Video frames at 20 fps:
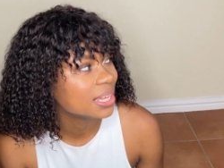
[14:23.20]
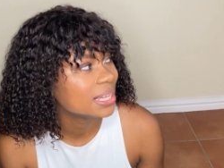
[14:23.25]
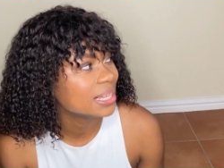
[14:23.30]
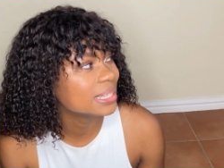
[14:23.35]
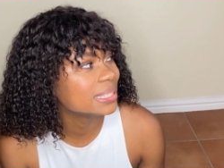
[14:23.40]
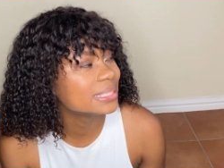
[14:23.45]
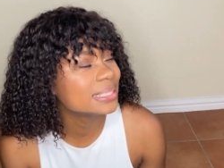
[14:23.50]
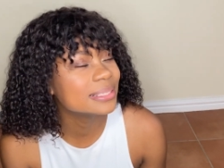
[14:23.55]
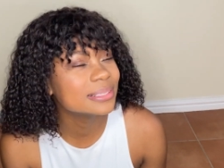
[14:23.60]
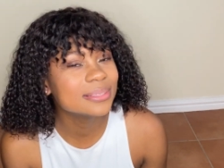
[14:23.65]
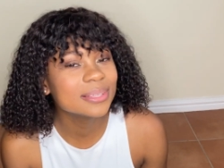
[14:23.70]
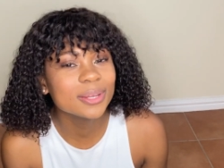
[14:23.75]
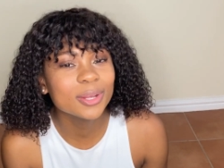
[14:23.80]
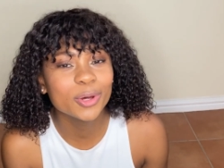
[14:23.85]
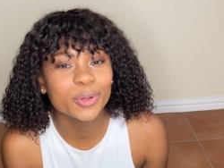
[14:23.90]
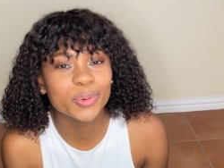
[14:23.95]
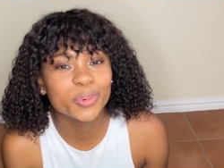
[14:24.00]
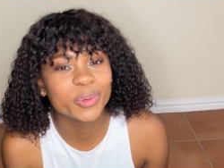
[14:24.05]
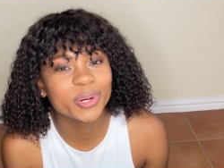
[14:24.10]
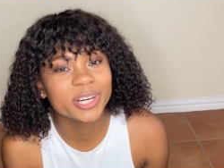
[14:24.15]
And still
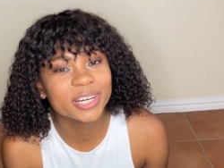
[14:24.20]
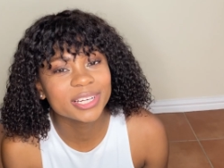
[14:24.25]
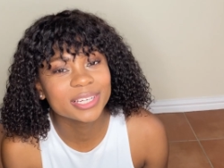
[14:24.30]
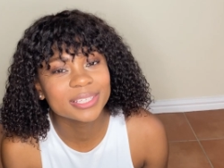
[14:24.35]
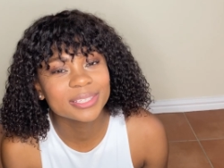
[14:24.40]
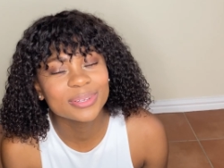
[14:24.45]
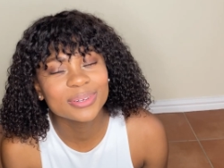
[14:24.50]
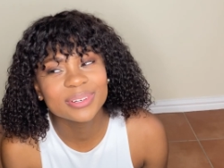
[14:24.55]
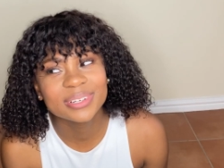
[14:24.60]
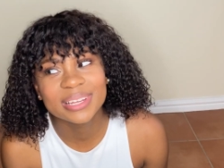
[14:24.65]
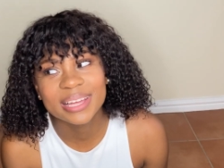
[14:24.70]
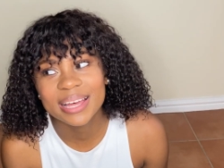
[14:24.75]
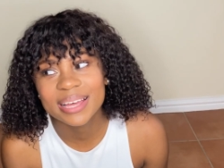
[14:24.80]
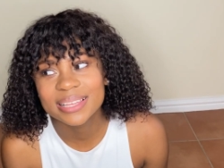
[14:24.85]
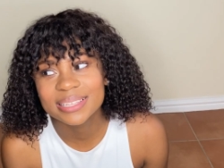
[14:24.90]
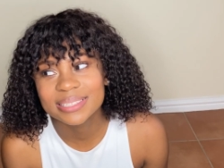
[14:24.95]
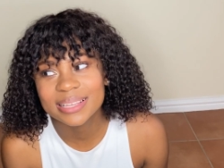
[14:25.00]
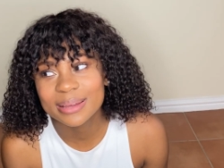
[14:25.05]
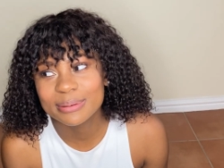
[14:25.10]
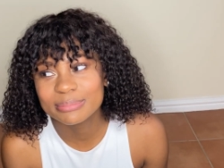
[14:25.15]
on work, yo
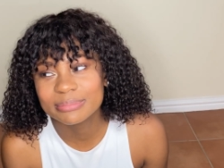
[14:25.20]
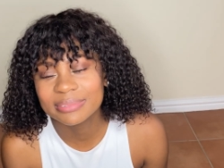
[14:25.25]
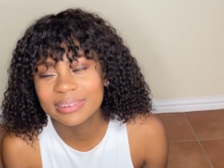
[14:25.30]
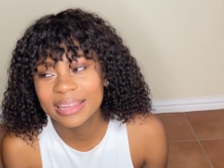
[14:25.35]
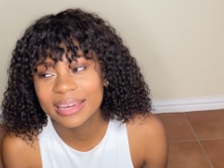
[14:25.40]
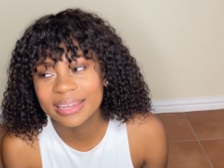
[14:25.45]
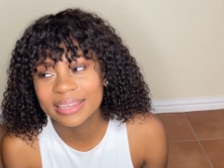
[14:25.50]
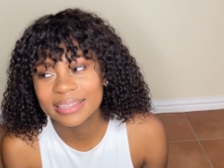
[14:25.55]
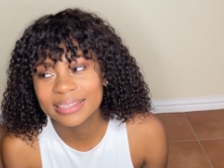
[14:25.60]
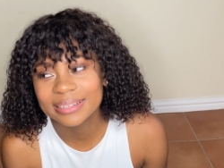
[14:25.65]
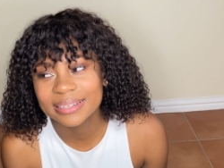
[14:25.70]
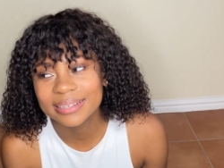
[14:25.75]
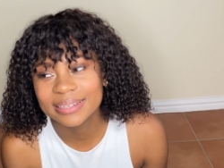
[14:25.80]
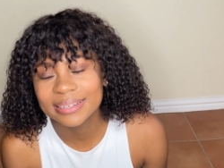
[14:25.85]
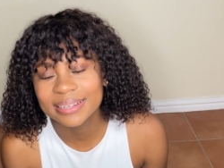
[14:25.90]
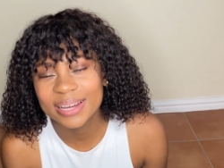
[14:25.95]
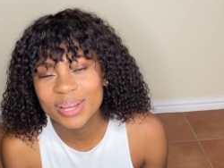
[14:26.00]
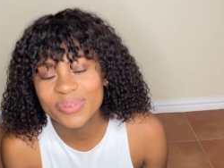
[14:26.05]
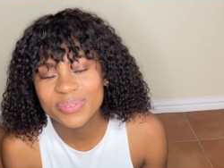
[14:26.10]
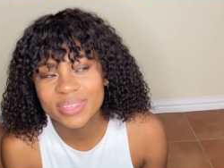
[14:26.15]
guys,
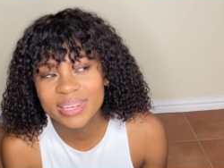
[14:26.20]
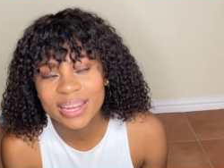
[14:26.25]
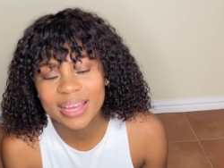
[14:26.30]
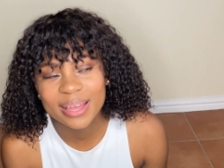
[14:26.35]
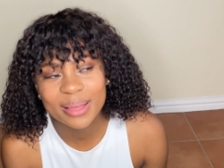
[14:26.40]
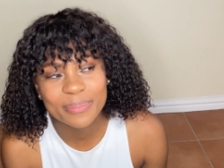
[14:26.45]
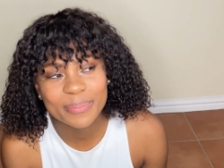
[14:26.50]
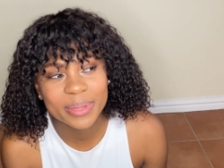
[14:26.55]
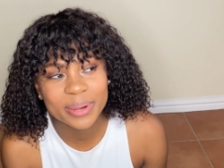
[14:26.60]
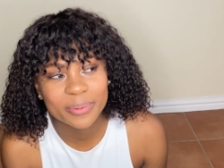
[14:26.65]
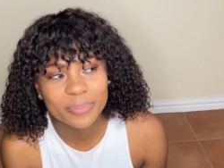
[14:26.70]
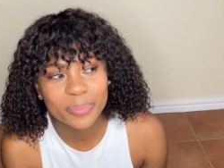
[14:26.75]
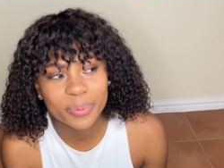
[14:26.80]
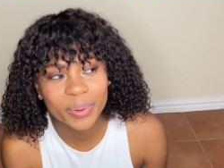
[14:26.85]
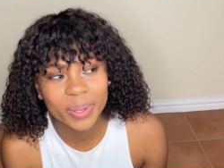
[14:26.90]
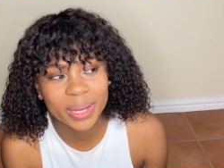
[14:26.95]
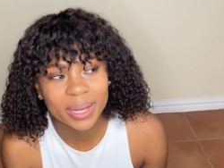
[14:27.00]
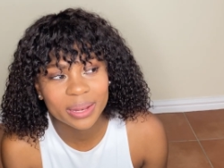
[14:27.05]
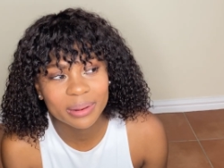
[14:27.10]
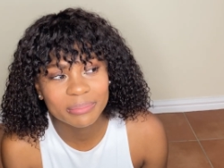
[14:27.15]
I feel like I'm at a
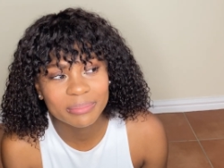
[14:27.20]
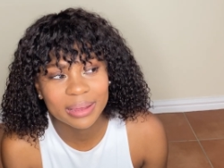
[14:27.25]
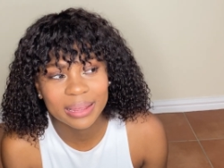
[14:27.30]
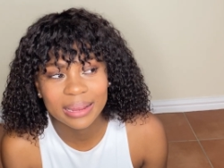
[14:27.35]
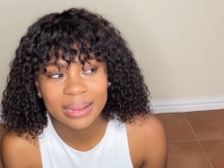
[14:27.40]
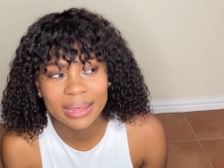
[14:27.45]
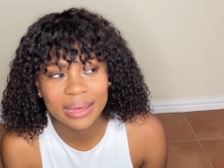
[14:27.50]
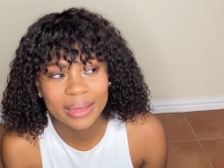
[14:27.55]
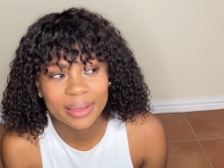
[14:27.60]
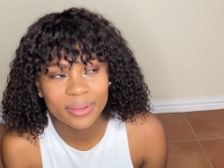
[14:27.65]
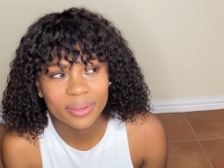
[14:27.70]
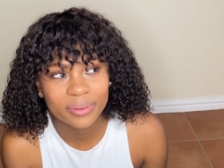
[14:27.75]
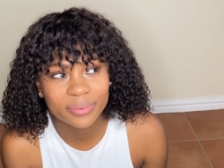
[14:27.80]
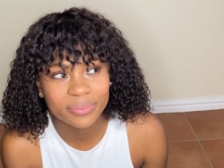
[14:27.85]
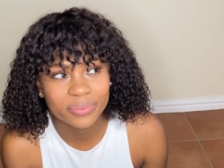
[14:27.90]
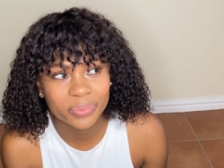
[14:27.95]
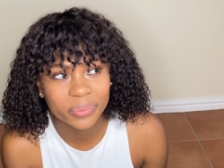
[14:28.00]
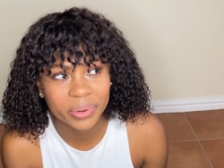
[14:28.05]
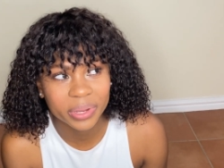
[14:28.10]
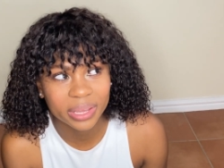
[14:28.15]
point in my life
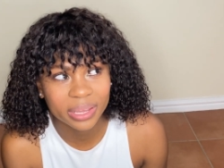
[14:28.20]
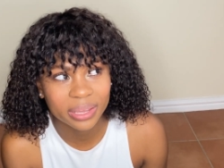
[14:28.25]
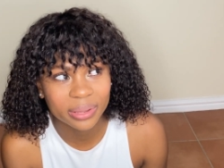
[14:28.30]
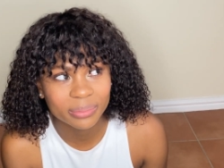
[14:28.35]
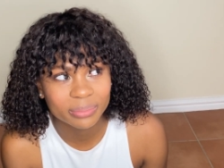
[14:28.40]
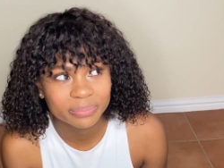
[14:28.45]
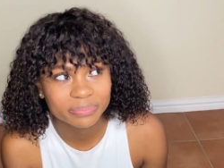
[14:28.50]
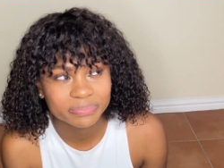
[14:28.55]
where